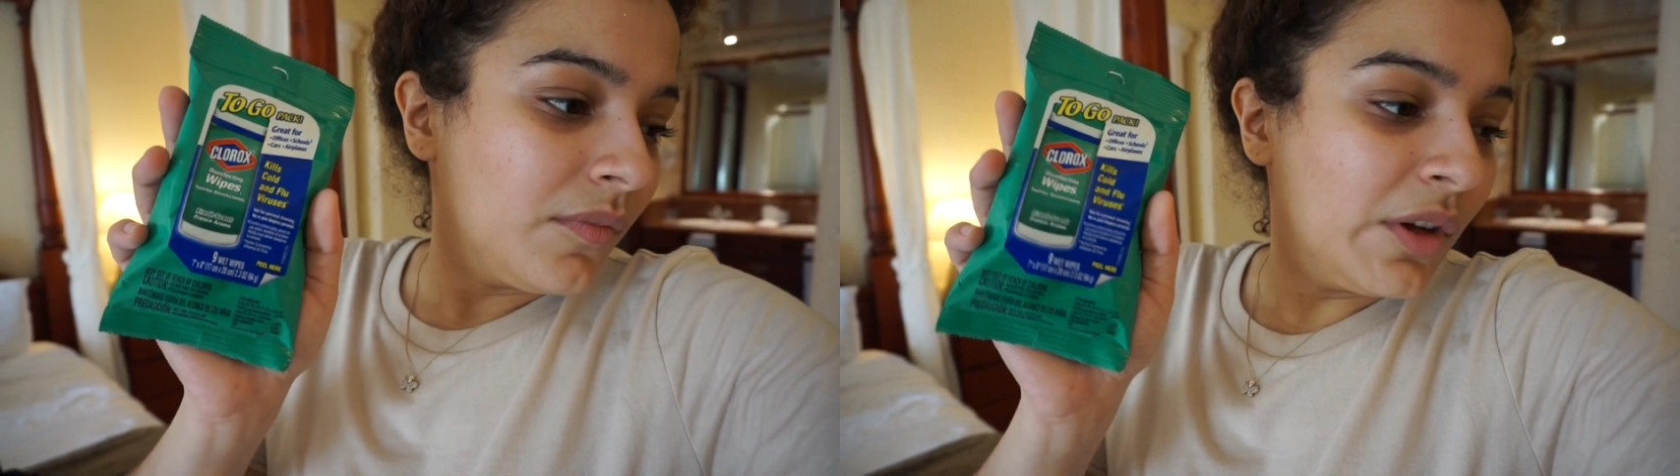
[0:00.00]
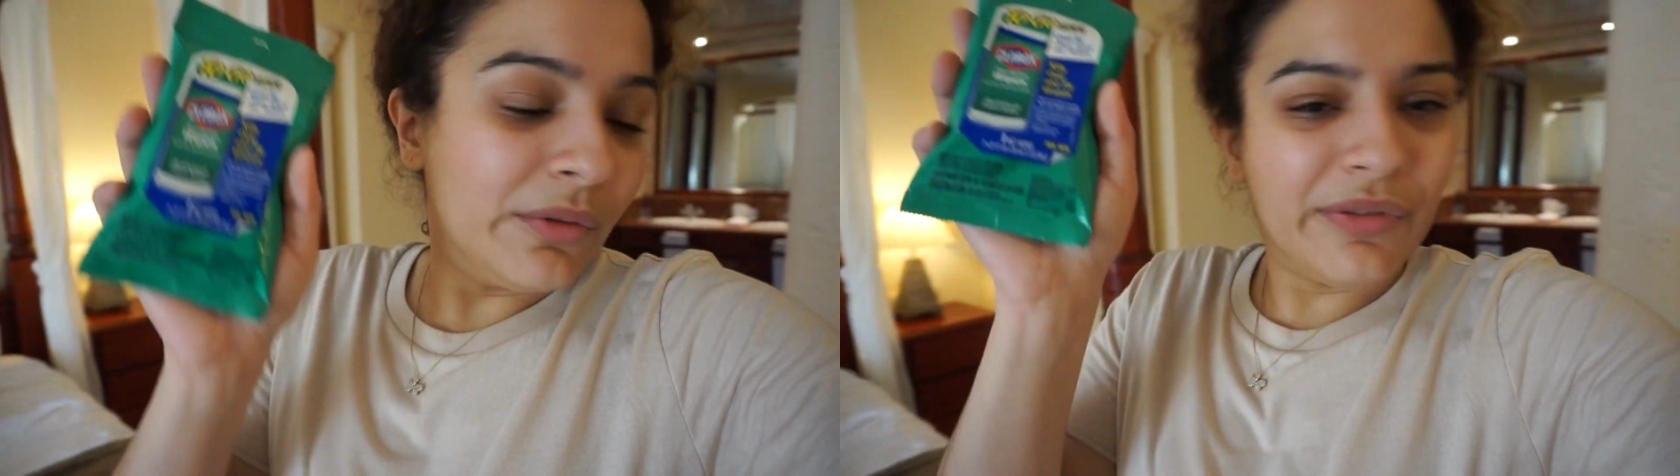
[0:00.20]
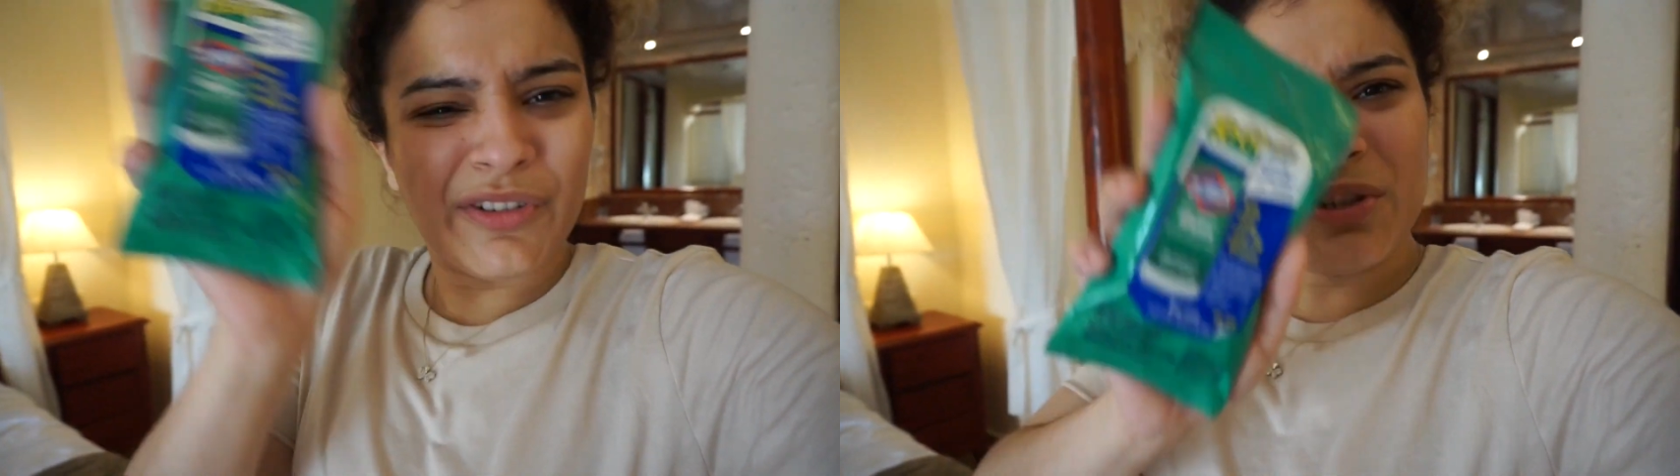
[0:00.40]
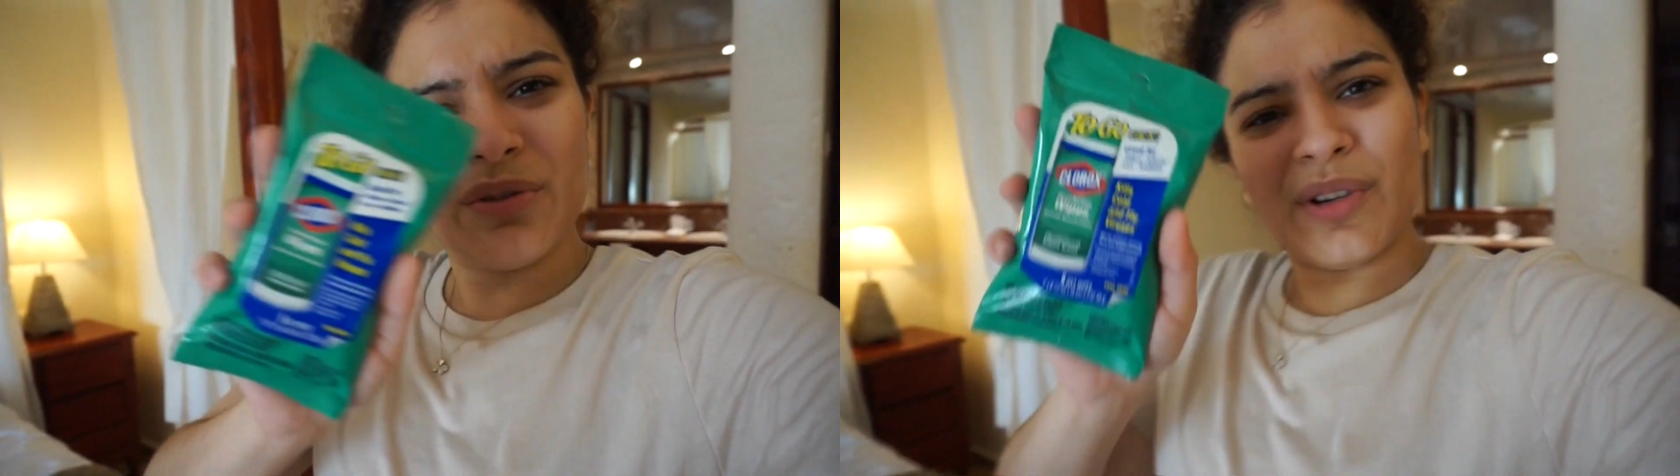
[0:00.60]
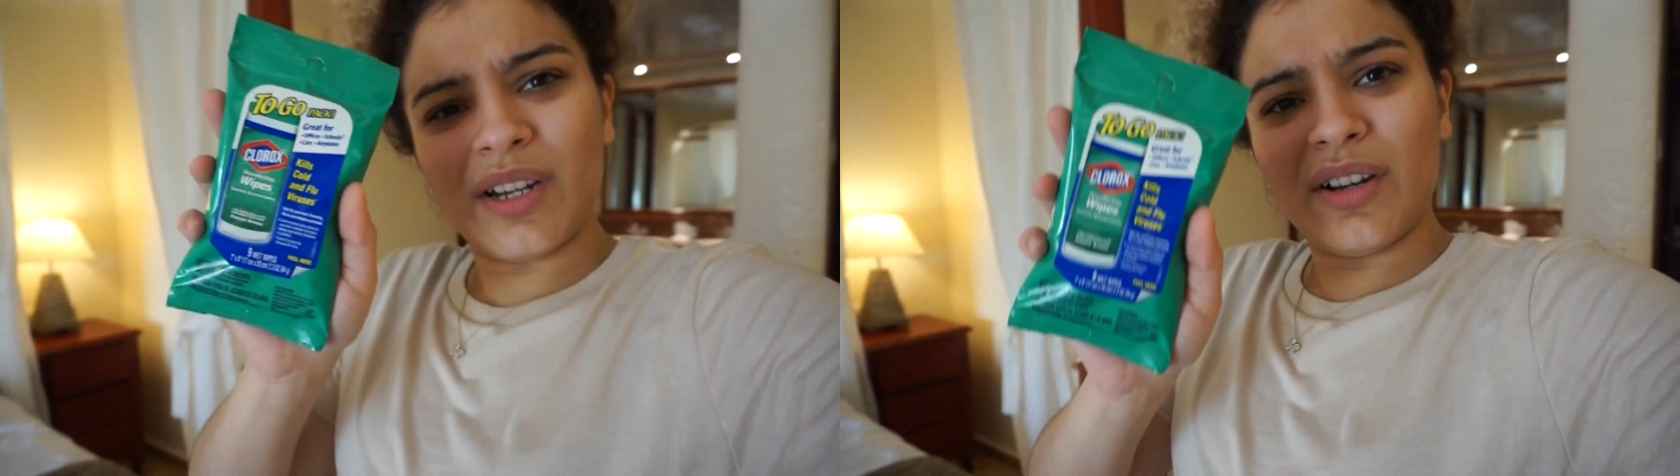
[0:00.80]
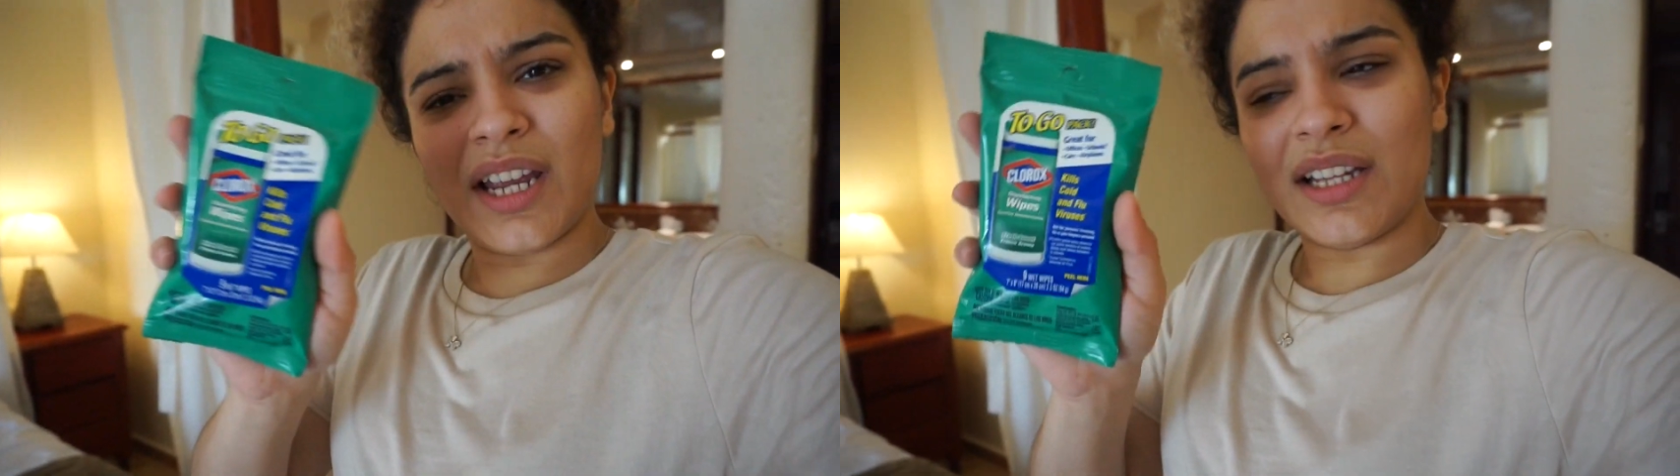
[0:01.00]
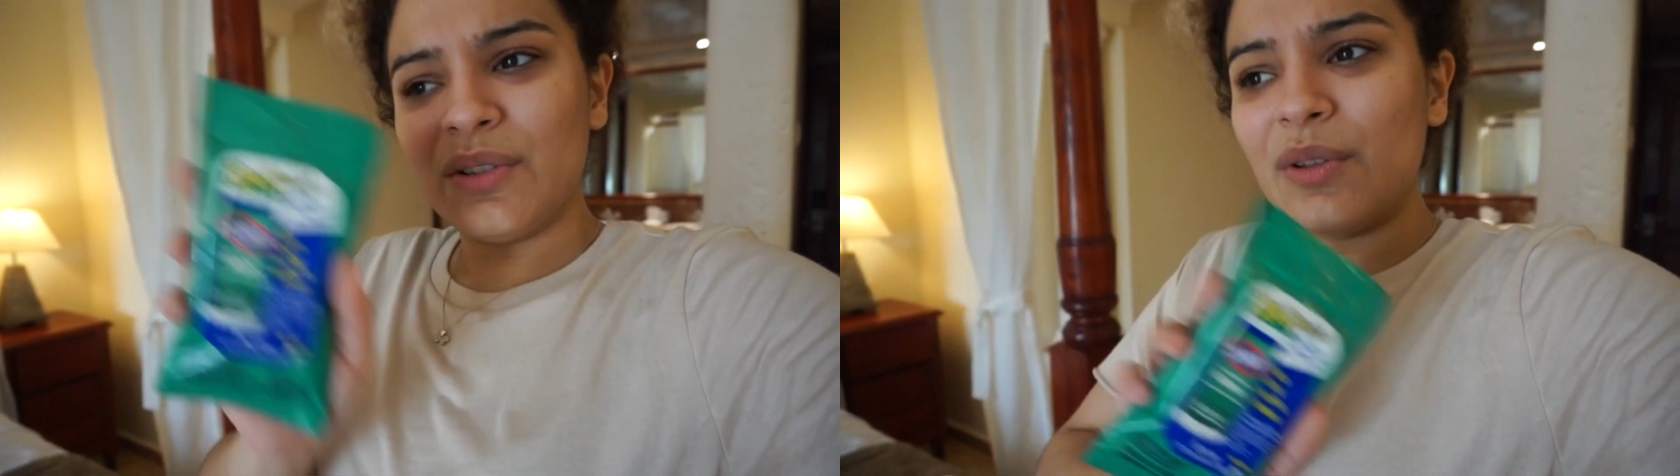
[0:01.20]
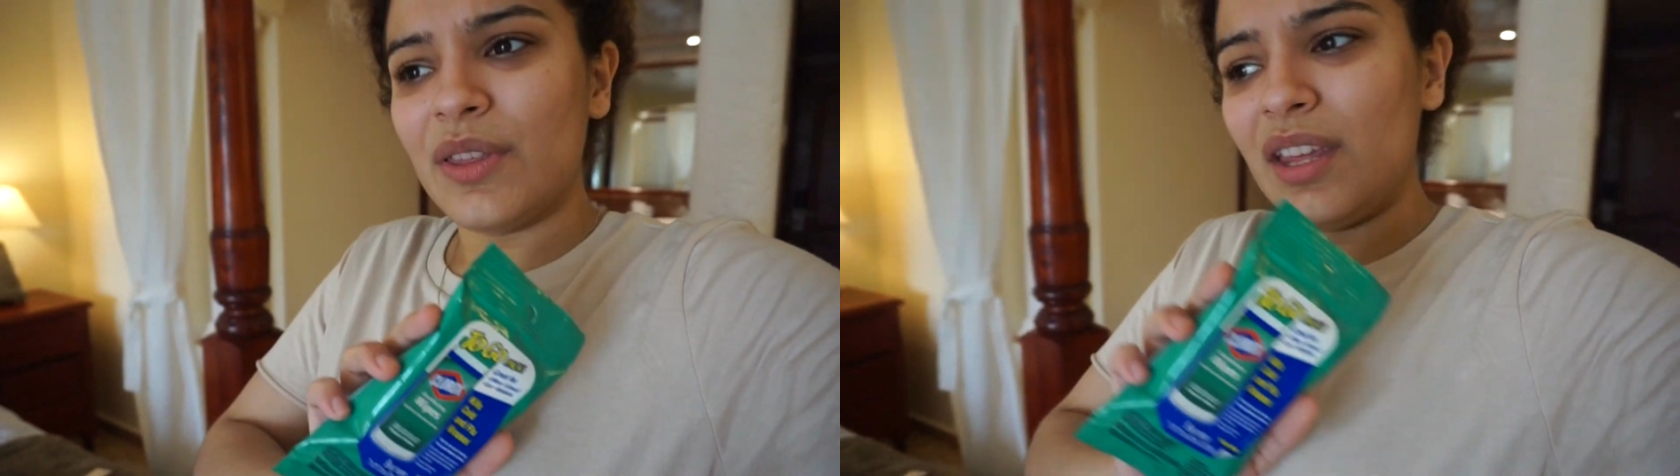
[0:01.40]
the refrigerator
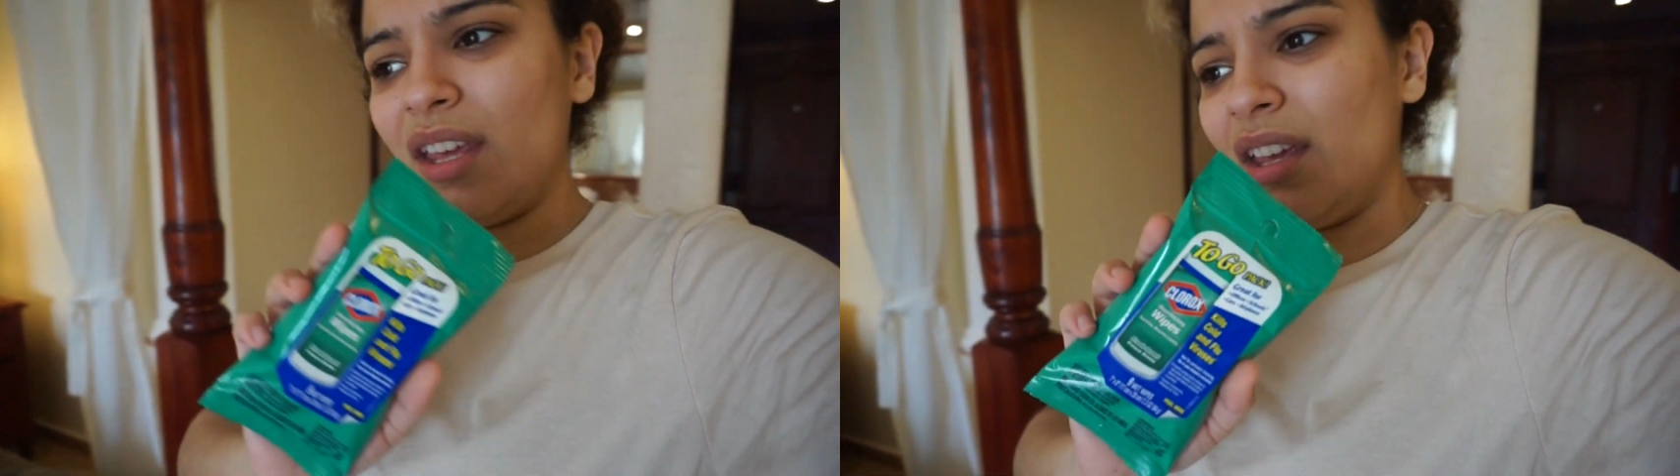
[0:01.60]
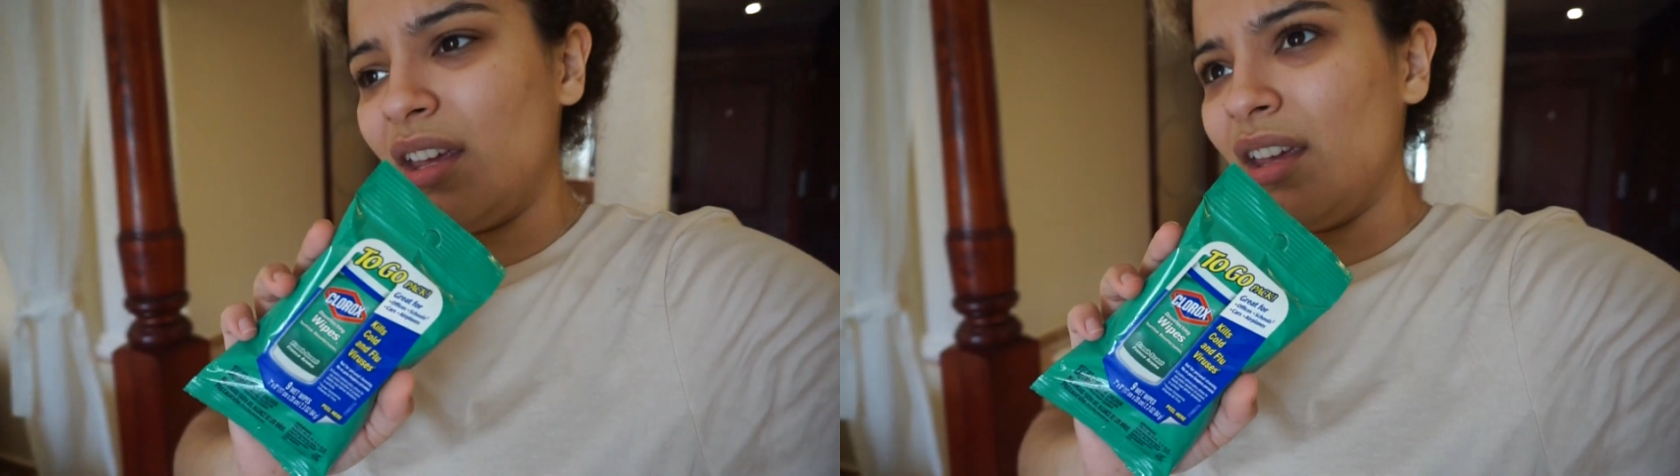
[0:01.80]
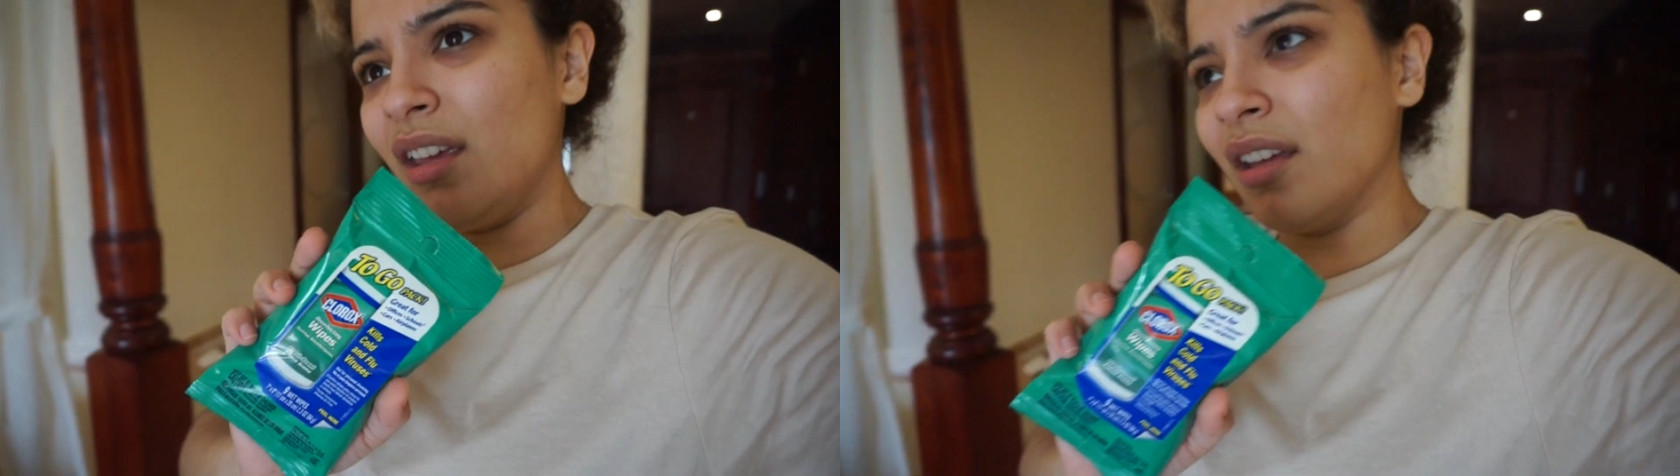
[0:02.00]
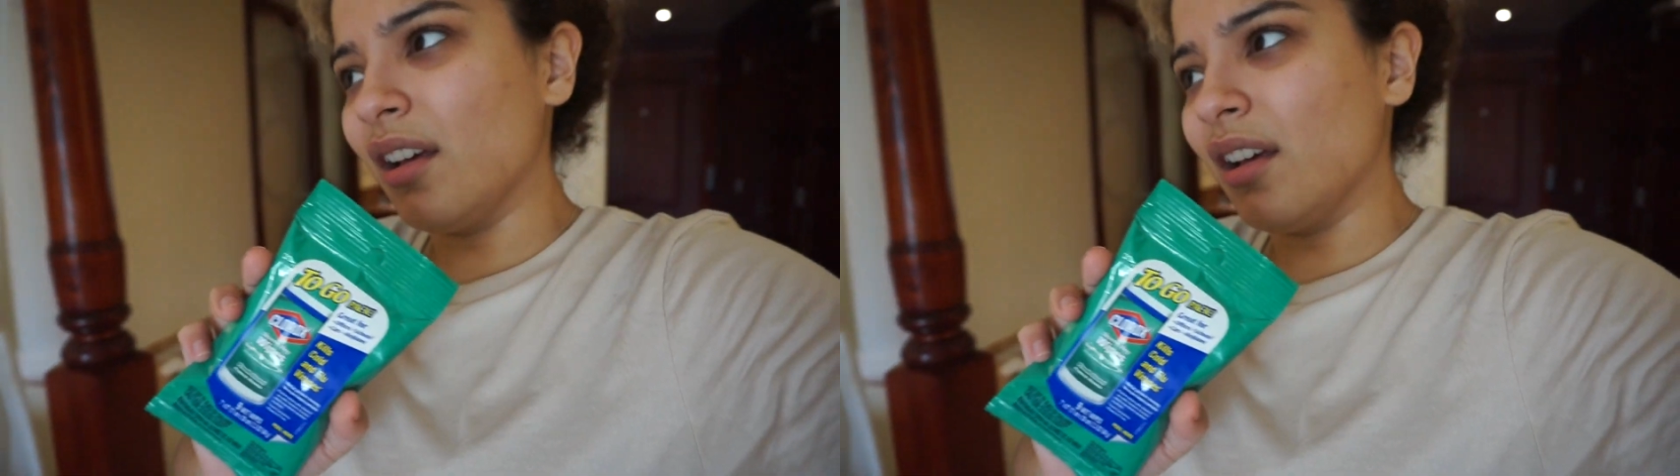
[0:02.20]
handle thing,